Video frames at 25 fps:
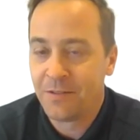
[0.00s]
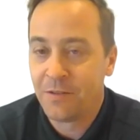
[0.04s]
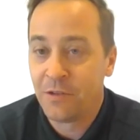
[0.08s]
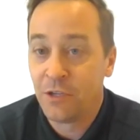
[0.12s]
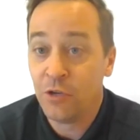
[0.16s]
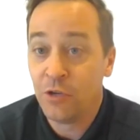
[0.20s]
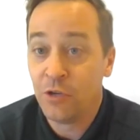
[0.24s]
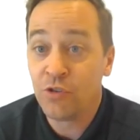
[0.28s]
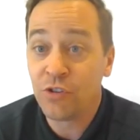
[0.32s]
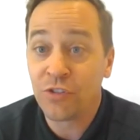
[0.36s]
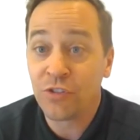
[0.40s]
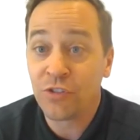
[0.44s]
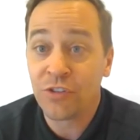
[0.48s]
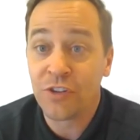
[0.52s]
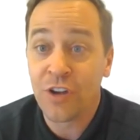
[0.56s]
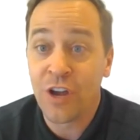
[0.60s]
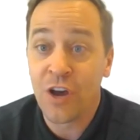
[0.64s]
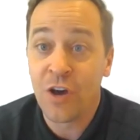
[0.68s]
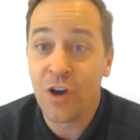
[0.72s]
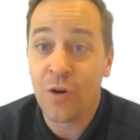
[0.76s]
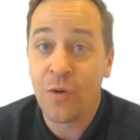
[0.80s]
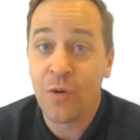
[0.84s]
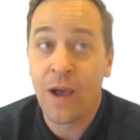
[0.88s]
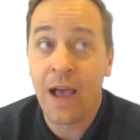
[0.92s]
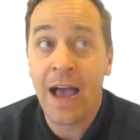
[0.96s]
You just
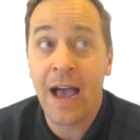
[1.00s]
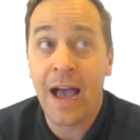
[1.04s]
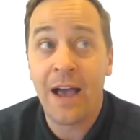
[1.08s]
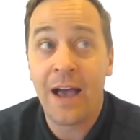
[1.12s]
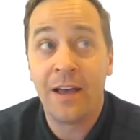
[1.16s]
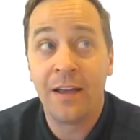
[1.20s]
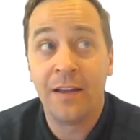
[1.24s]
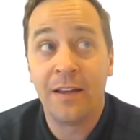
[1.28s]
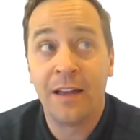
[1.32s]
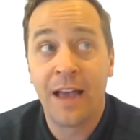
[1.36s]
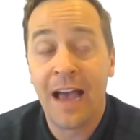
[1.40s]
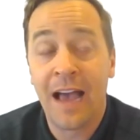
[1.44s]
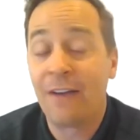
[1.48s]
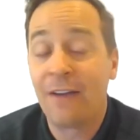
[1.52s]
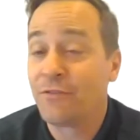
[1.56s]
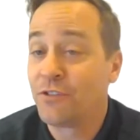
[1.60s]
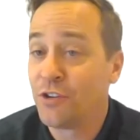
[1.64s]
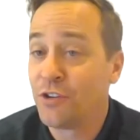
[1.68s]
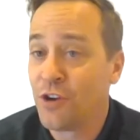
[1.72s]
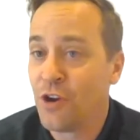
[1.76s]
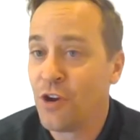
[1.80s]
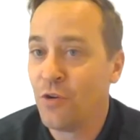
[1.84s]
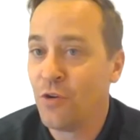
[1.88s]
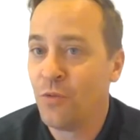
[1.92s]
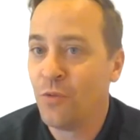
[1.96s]
have to
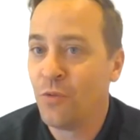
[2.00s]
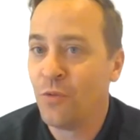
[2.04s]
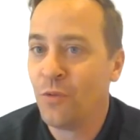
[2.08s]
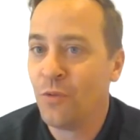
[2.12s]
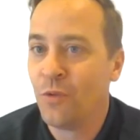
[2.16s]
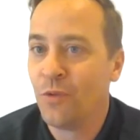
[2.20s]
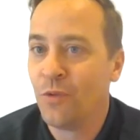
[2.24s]
know